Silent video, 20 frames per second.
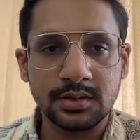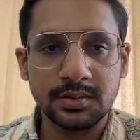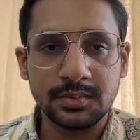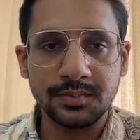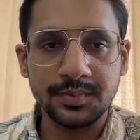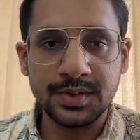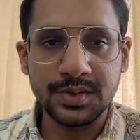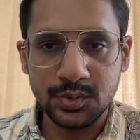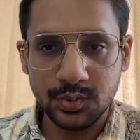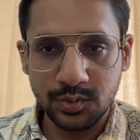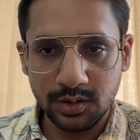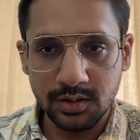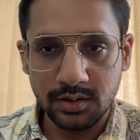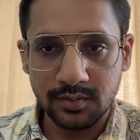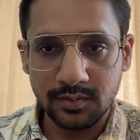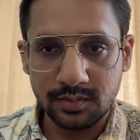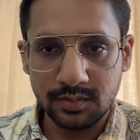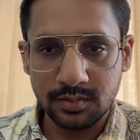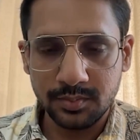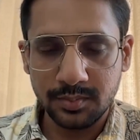we should learn
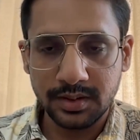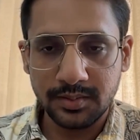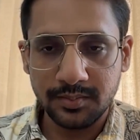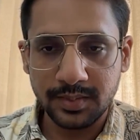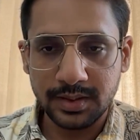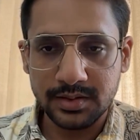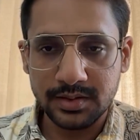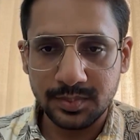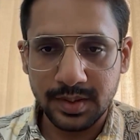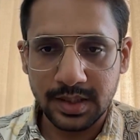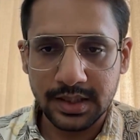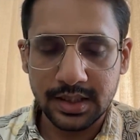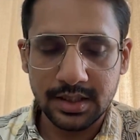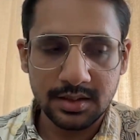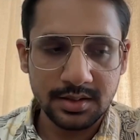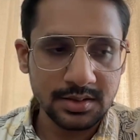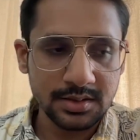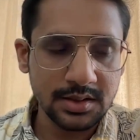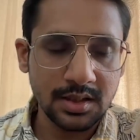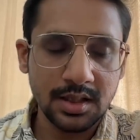from them as
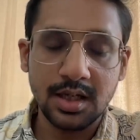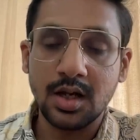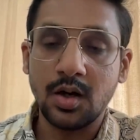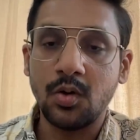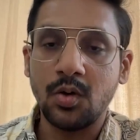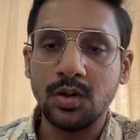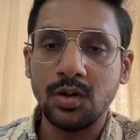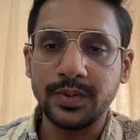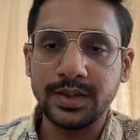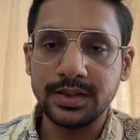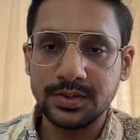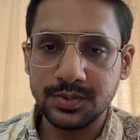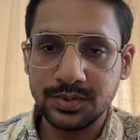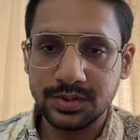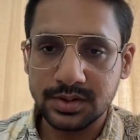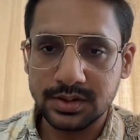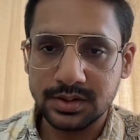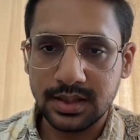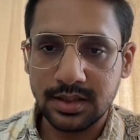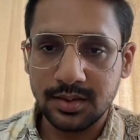marketers. Always use a
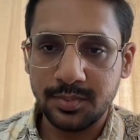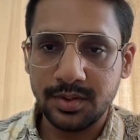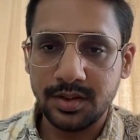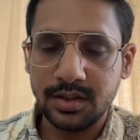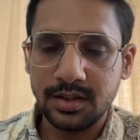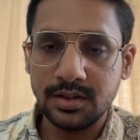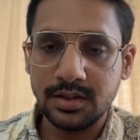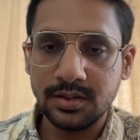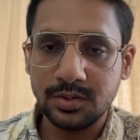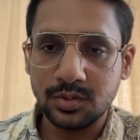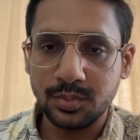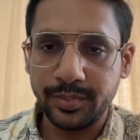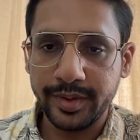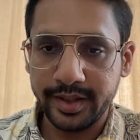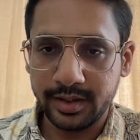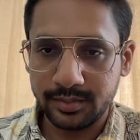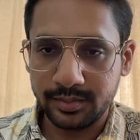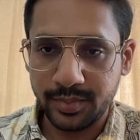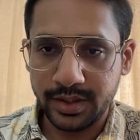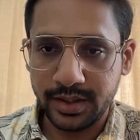celebrity to
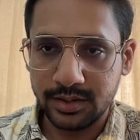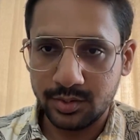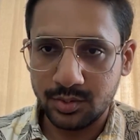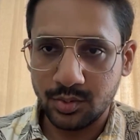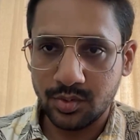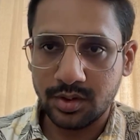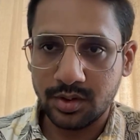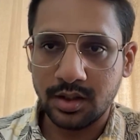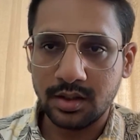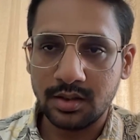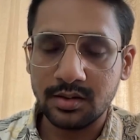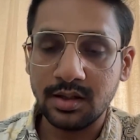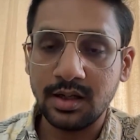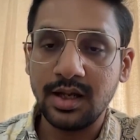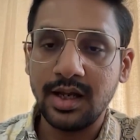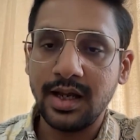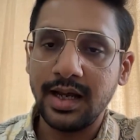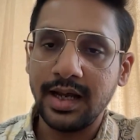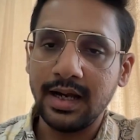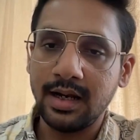break through clutter.
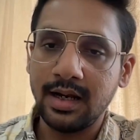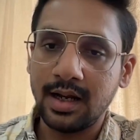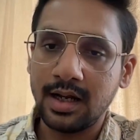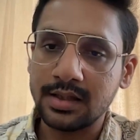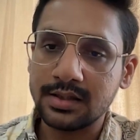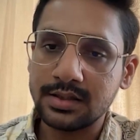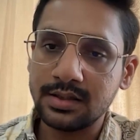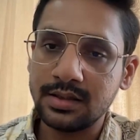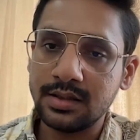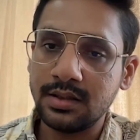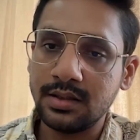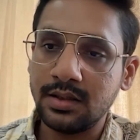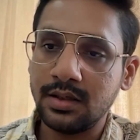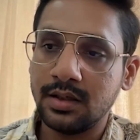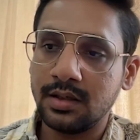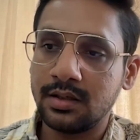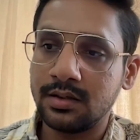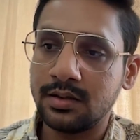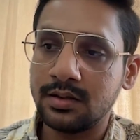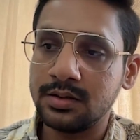And lastly,
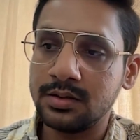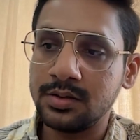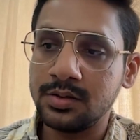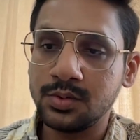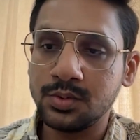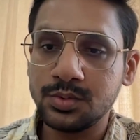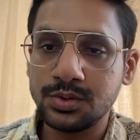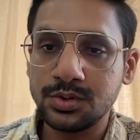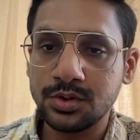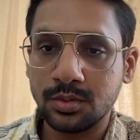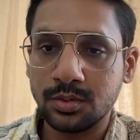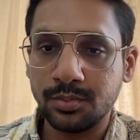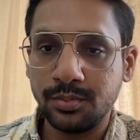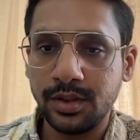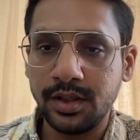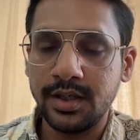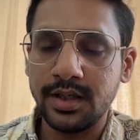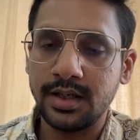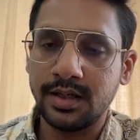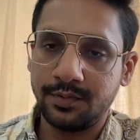use your
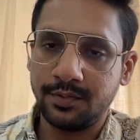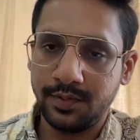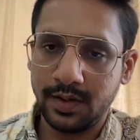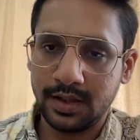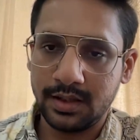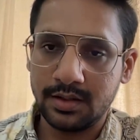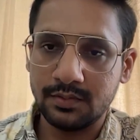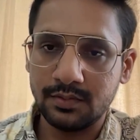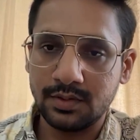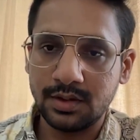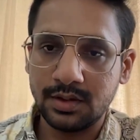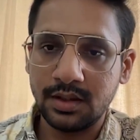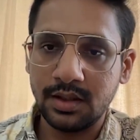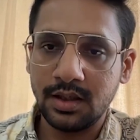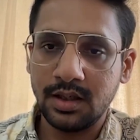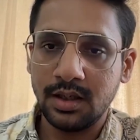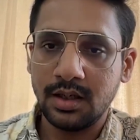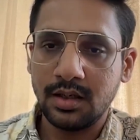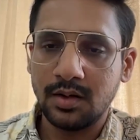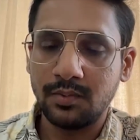media effectively.
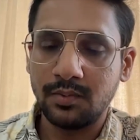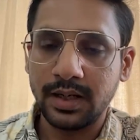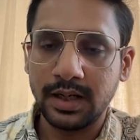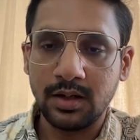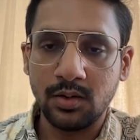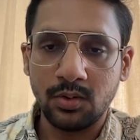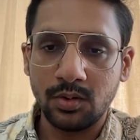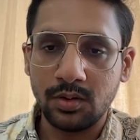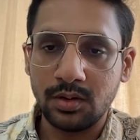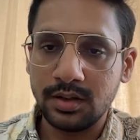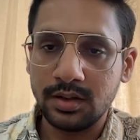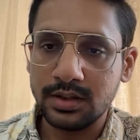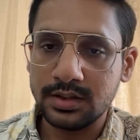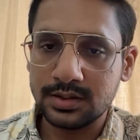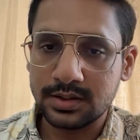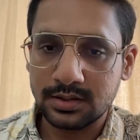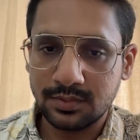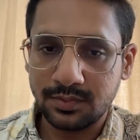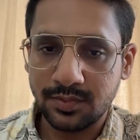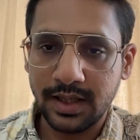While all this
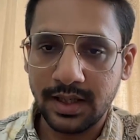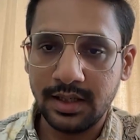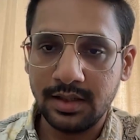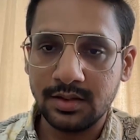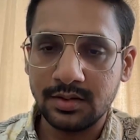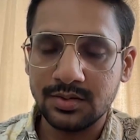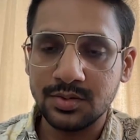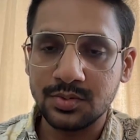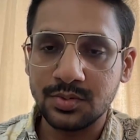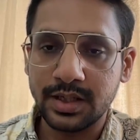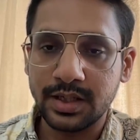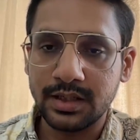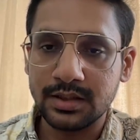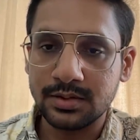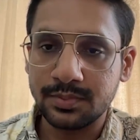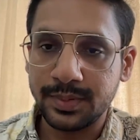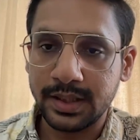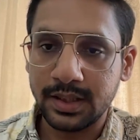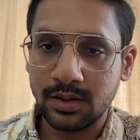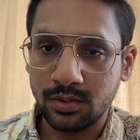is fine, you can
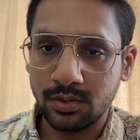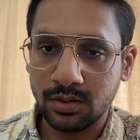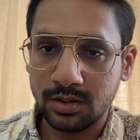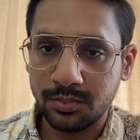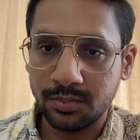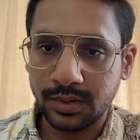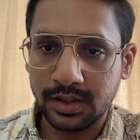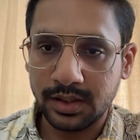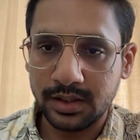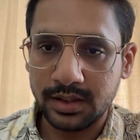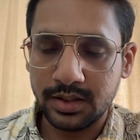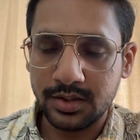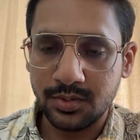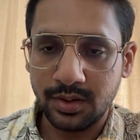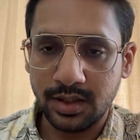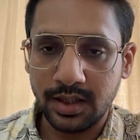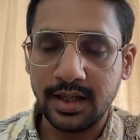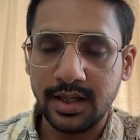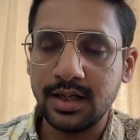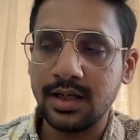spend all the money that you
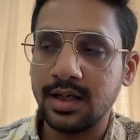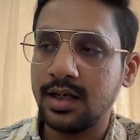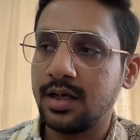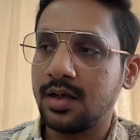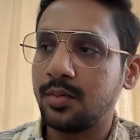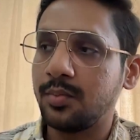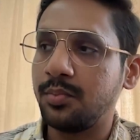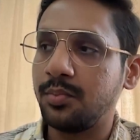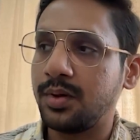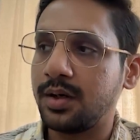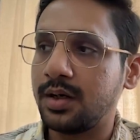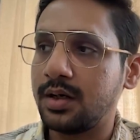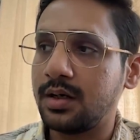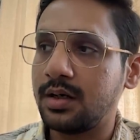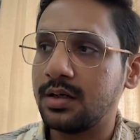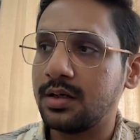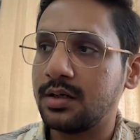like, but